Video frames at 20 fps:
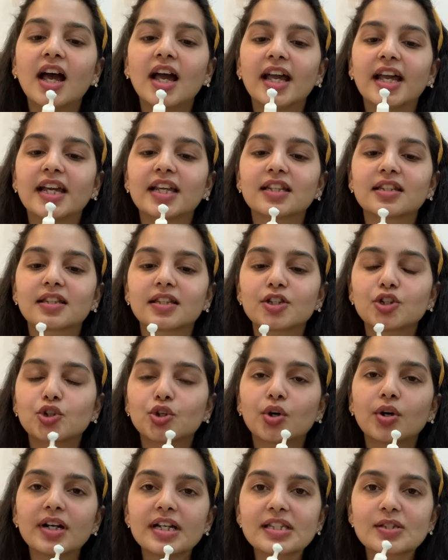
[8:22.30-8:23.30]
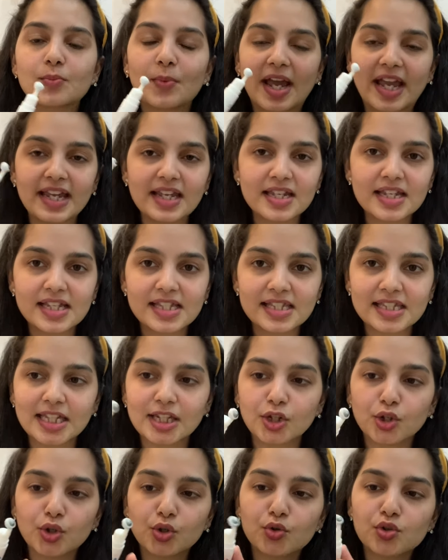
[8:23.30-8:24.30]
It, you know, is very
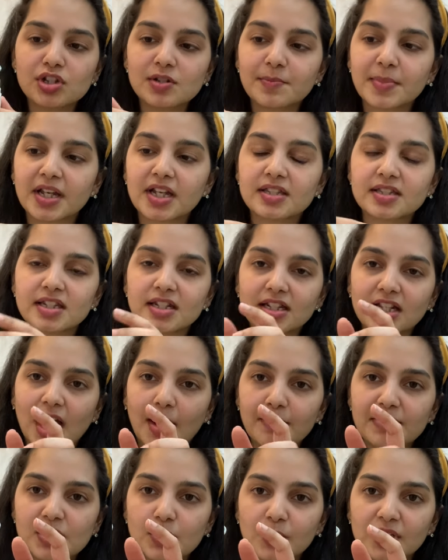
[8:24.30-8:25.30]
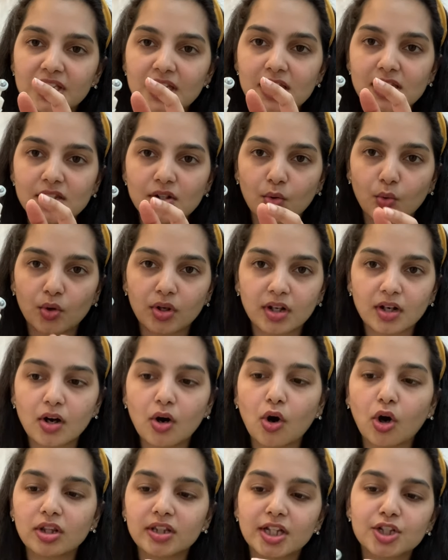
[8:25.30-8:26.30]
easy to use because it comes with this roller.
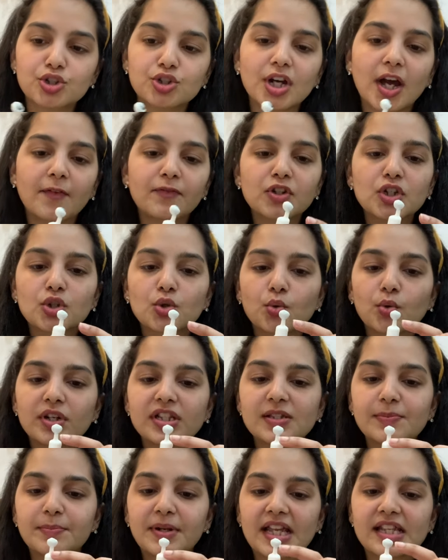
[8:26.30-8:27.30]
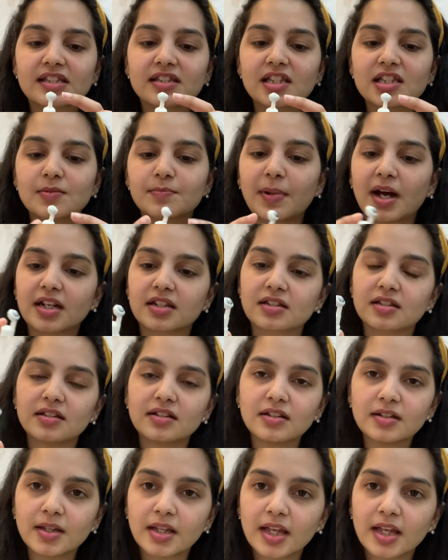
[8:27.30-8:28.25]
All that you have to do is press this button.